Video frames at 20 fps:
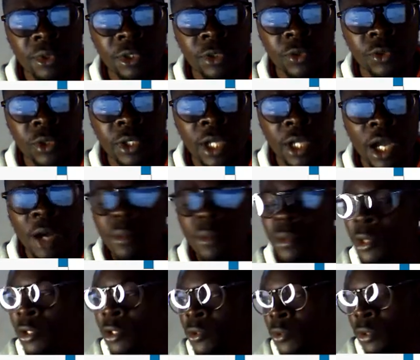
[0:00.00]
come that
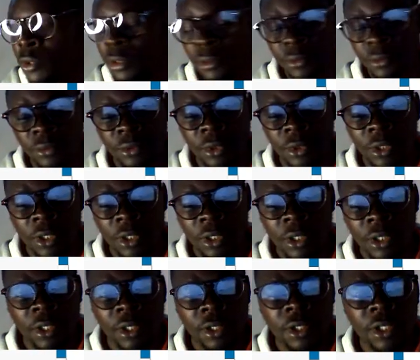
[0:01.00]
way.
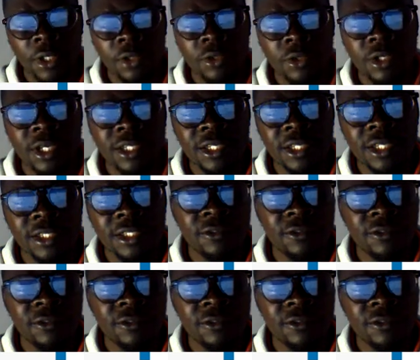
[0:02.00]
Then you just save.